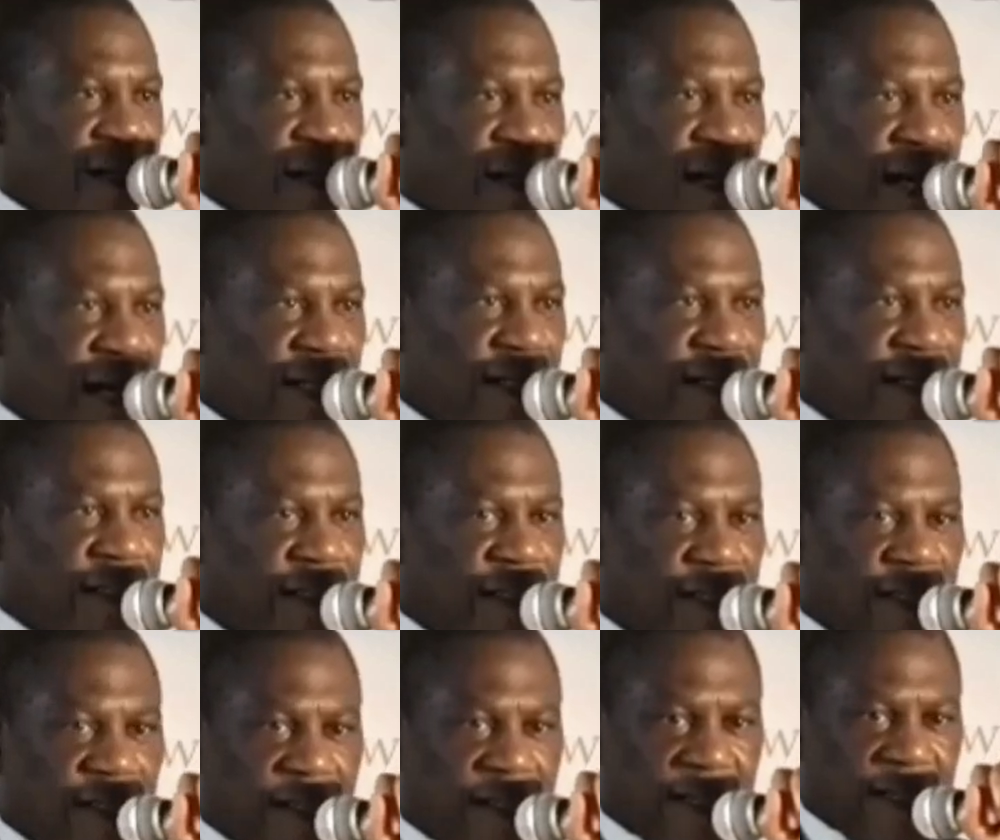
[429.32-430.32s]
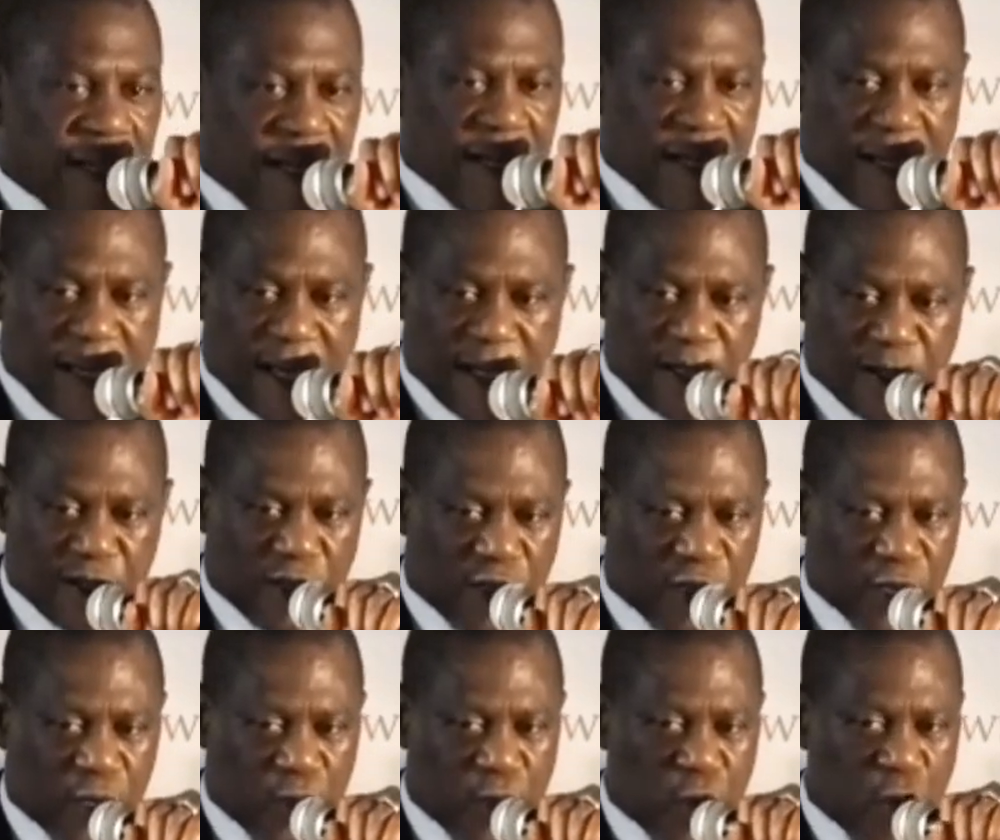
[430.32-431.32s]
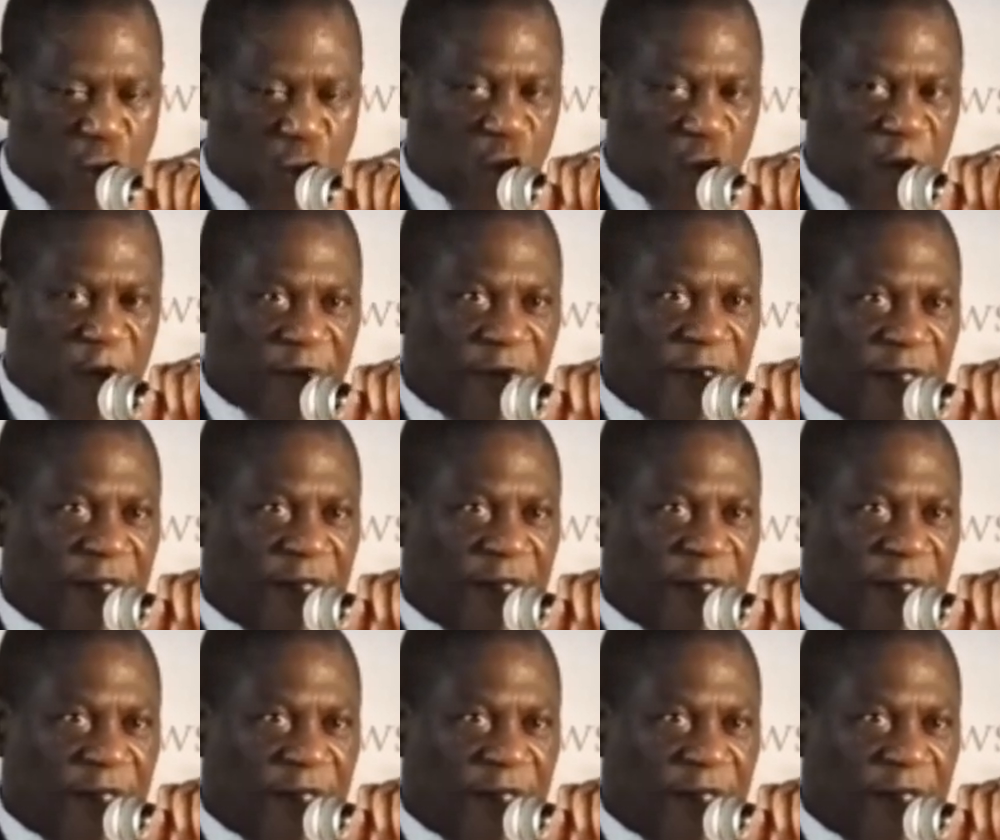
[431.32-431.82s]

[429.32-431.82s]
1982,